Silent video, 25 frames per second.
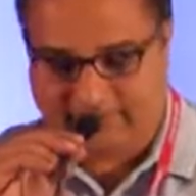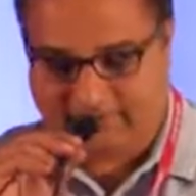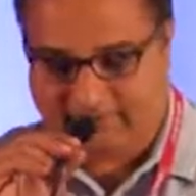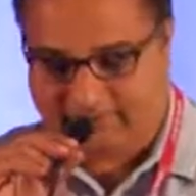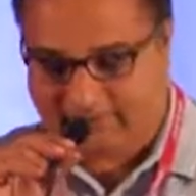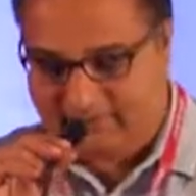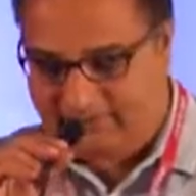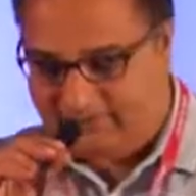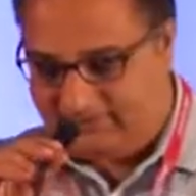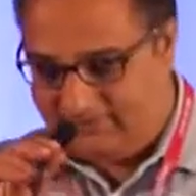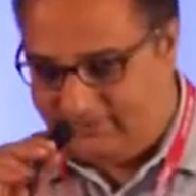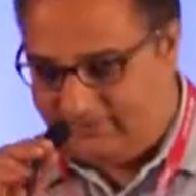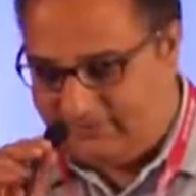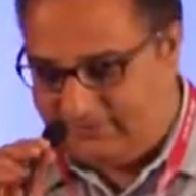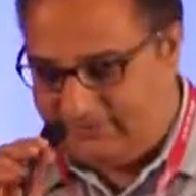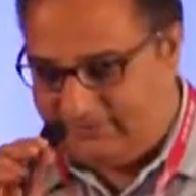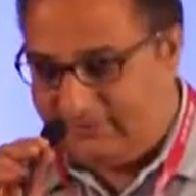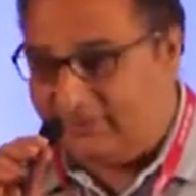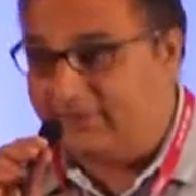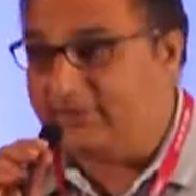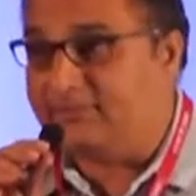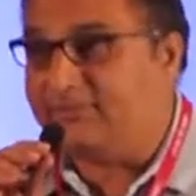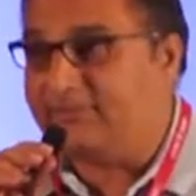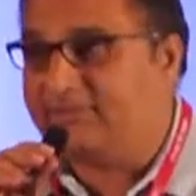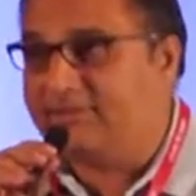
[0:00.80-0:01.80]
Chairman, for
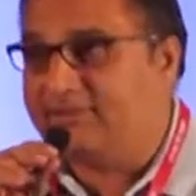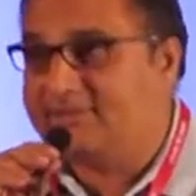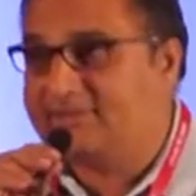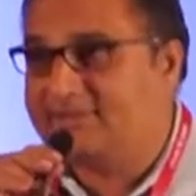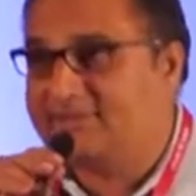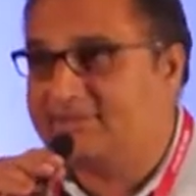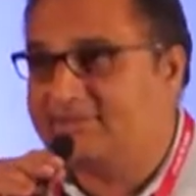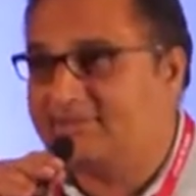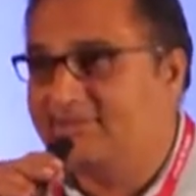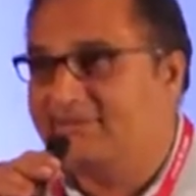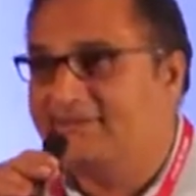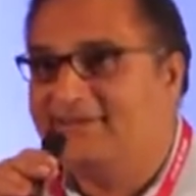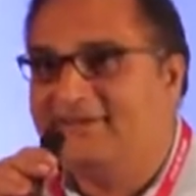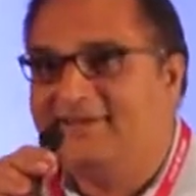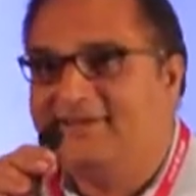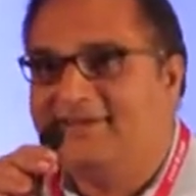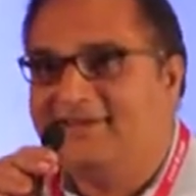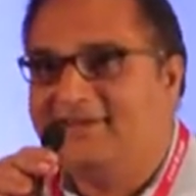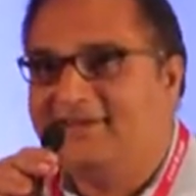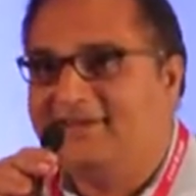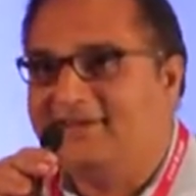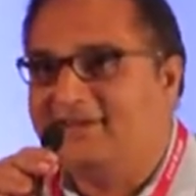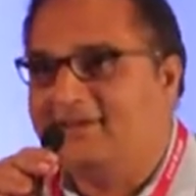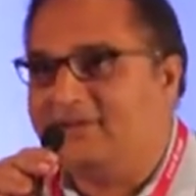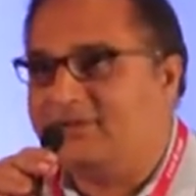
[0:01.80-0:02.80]
those kind words.
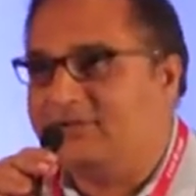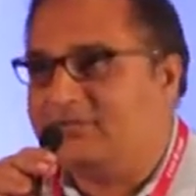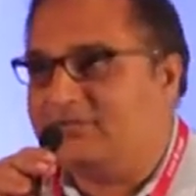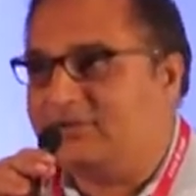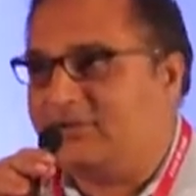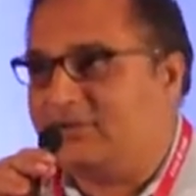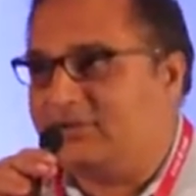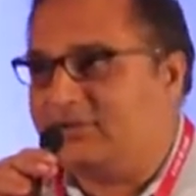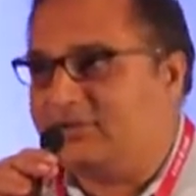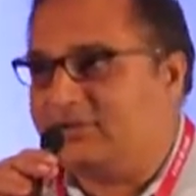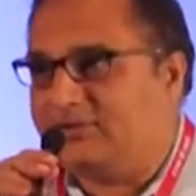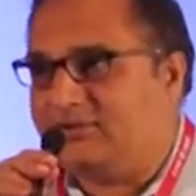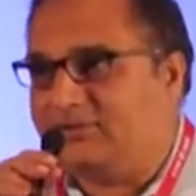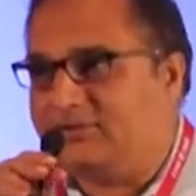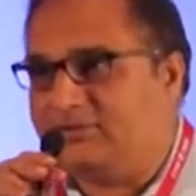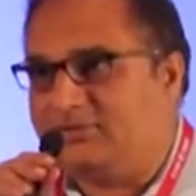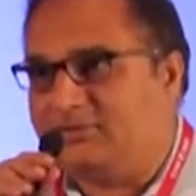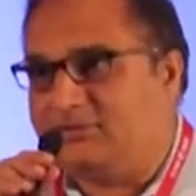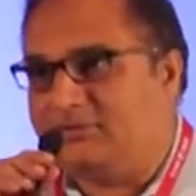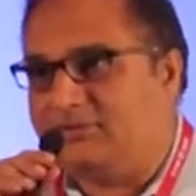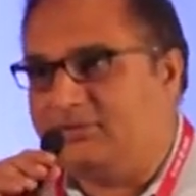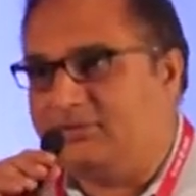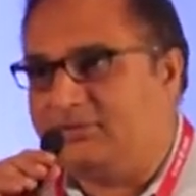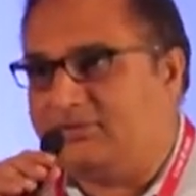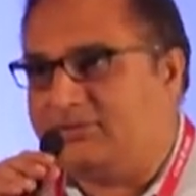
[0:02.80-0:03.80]
Thank
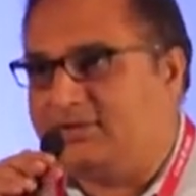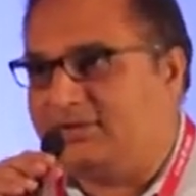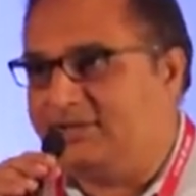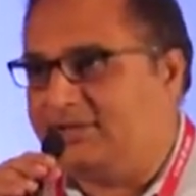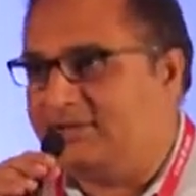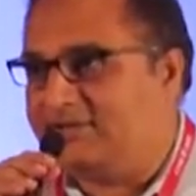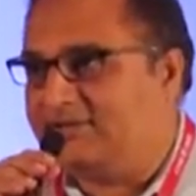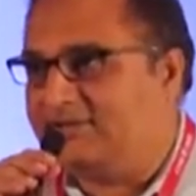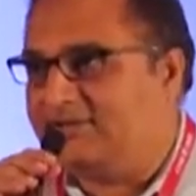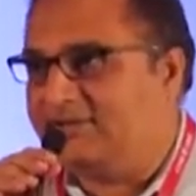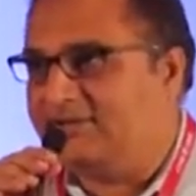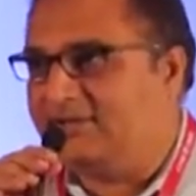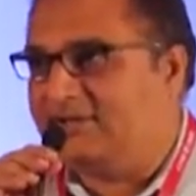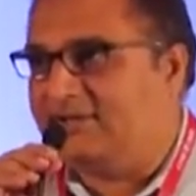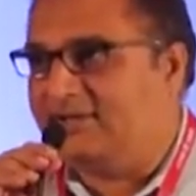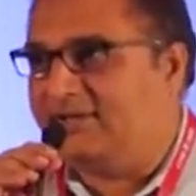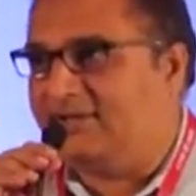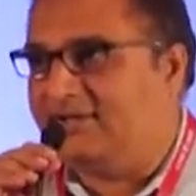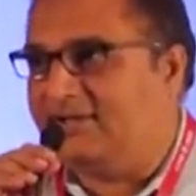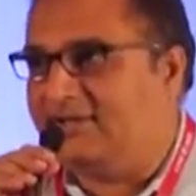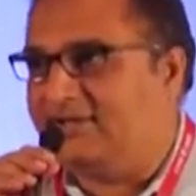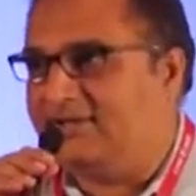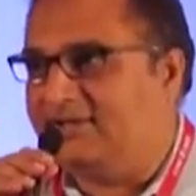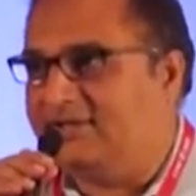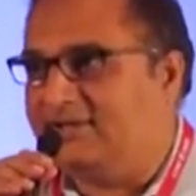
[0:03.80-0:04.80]
you, Dr. Neeta
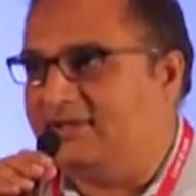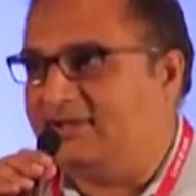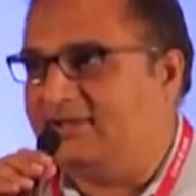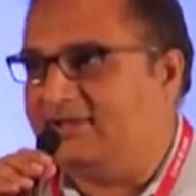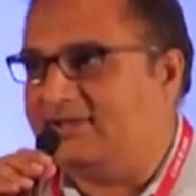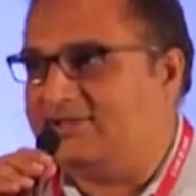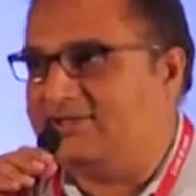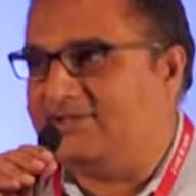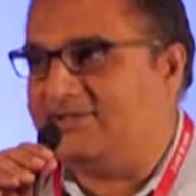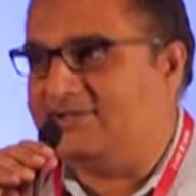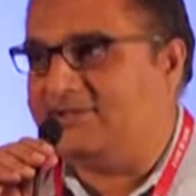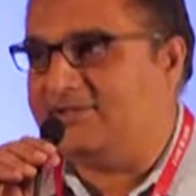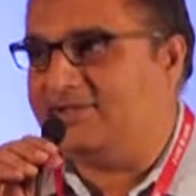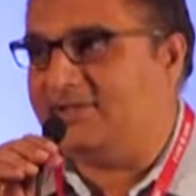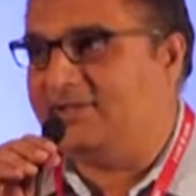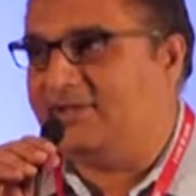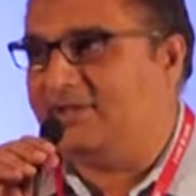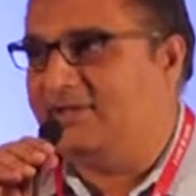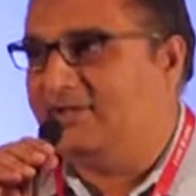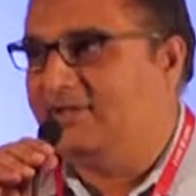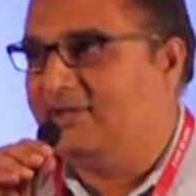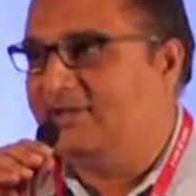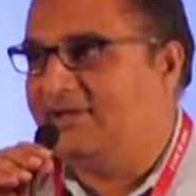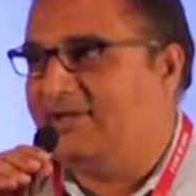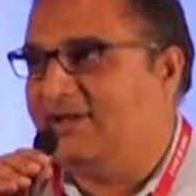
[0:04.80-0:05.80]
and
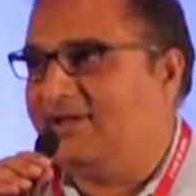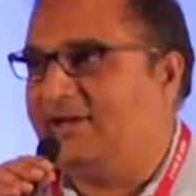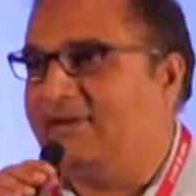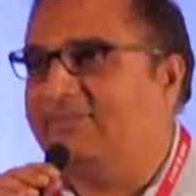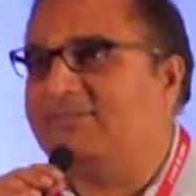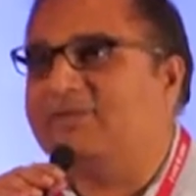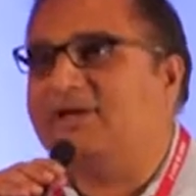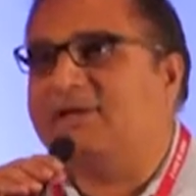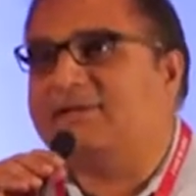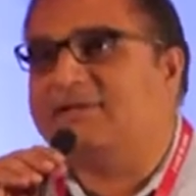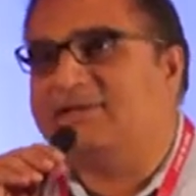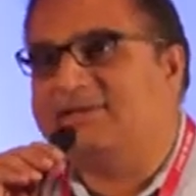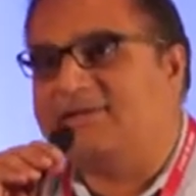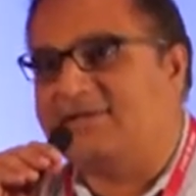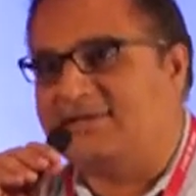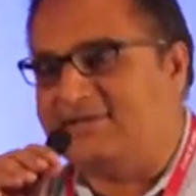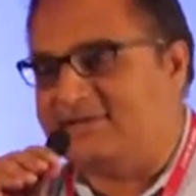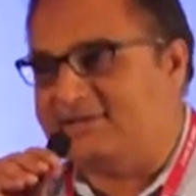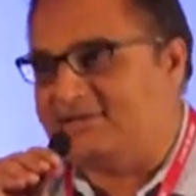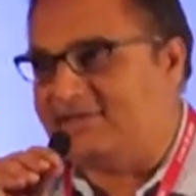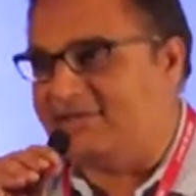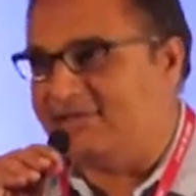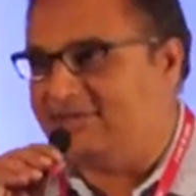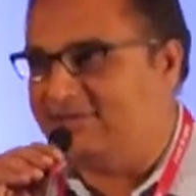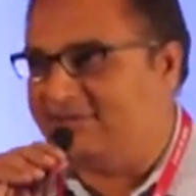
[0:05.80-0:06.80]
Sanjay. I'm the other
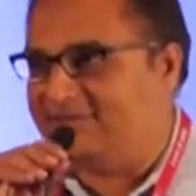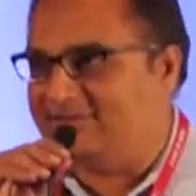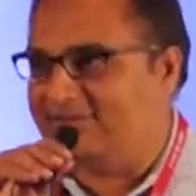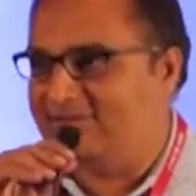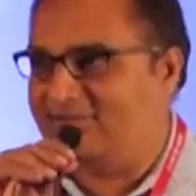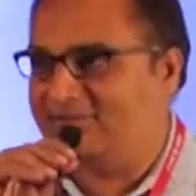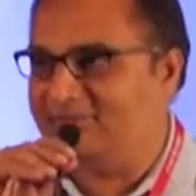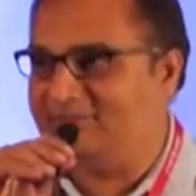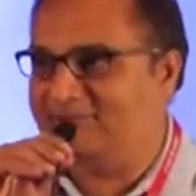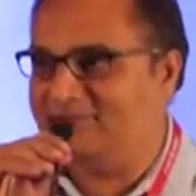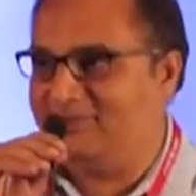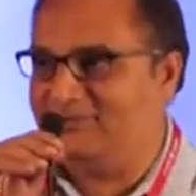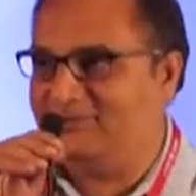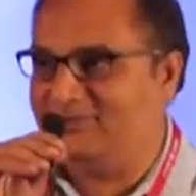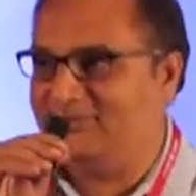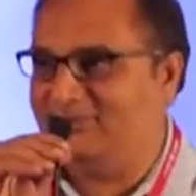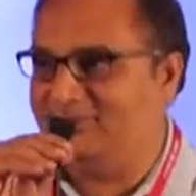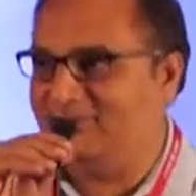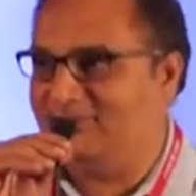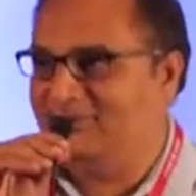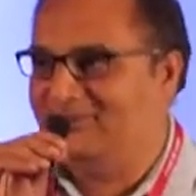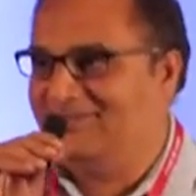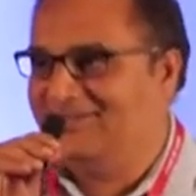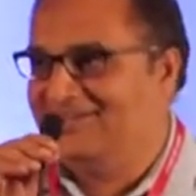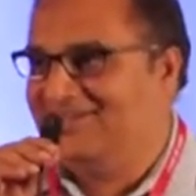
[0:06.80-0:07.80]
Sanjay, so if you
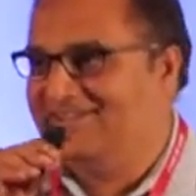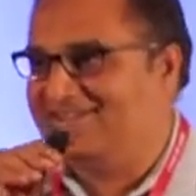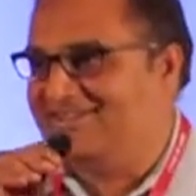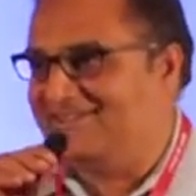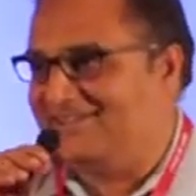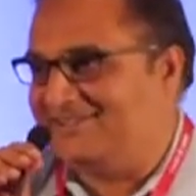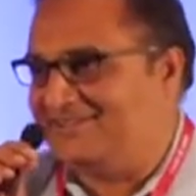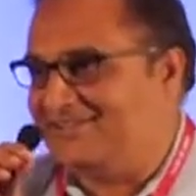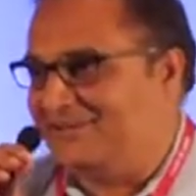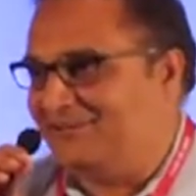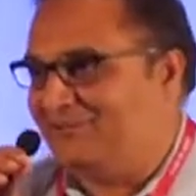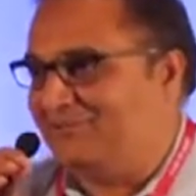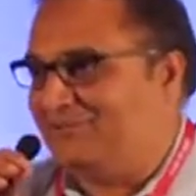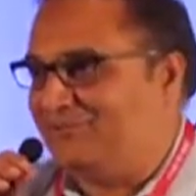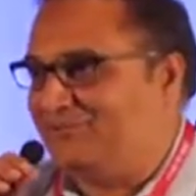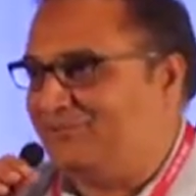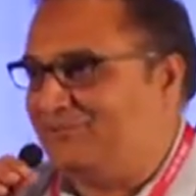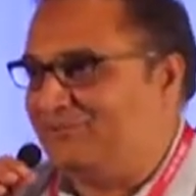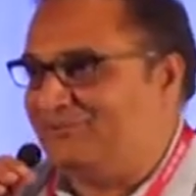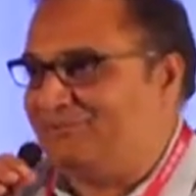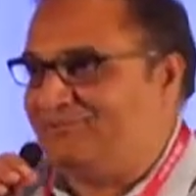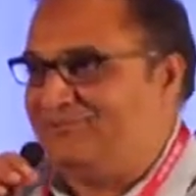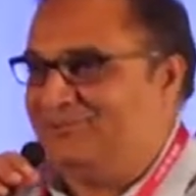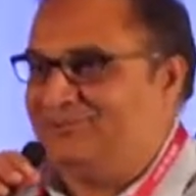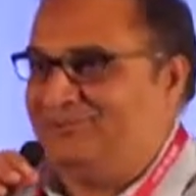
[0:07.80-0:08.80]
know Sanjay
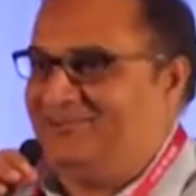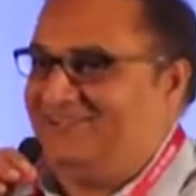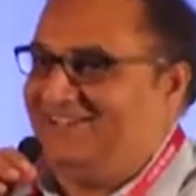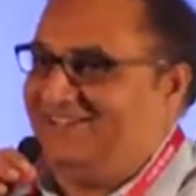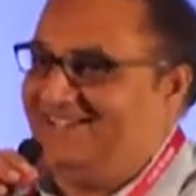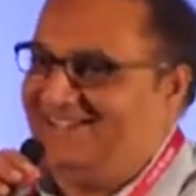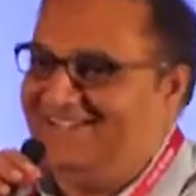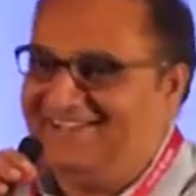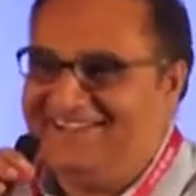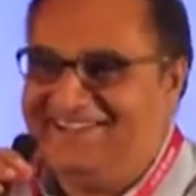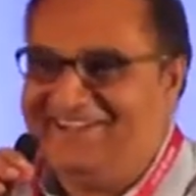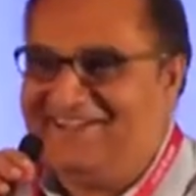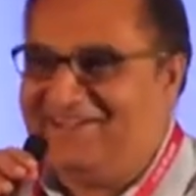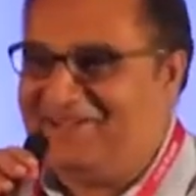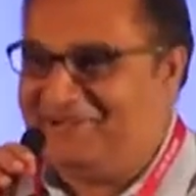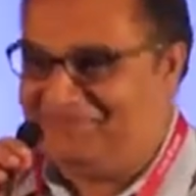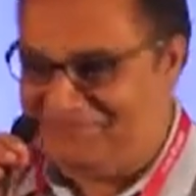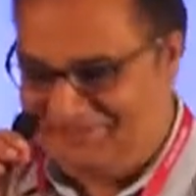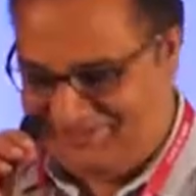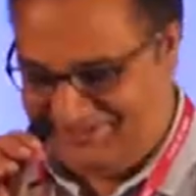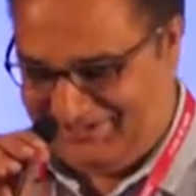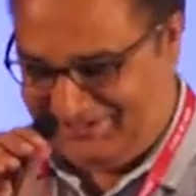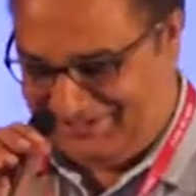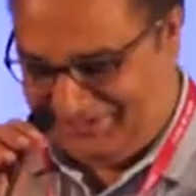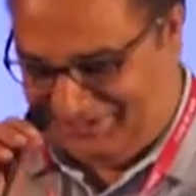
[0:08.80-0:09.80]
from before me,
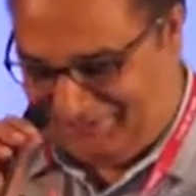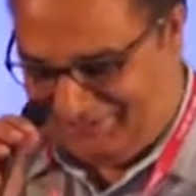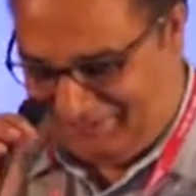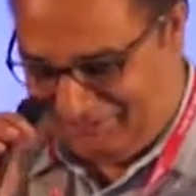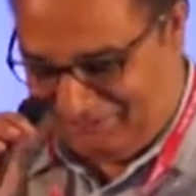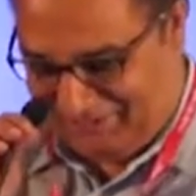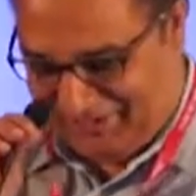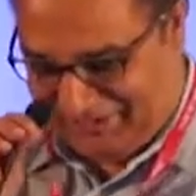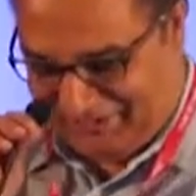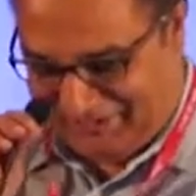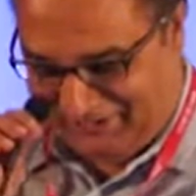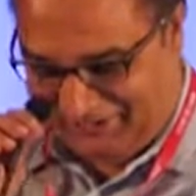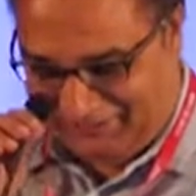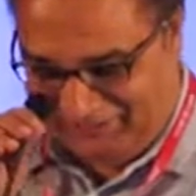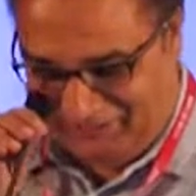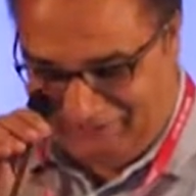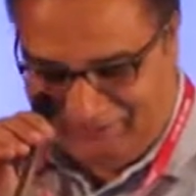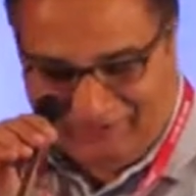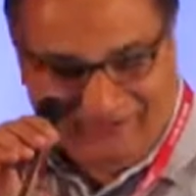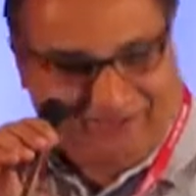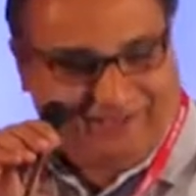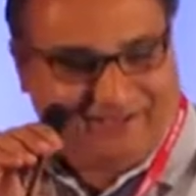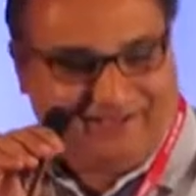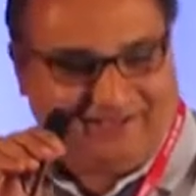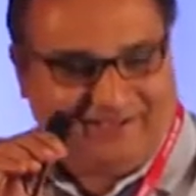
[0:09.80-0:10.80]
I'm the Sanjay from
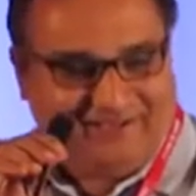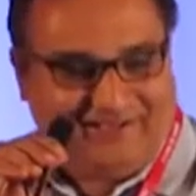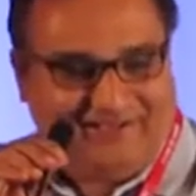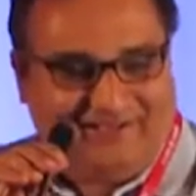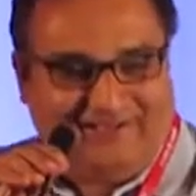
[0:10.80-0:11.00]
Bangalore.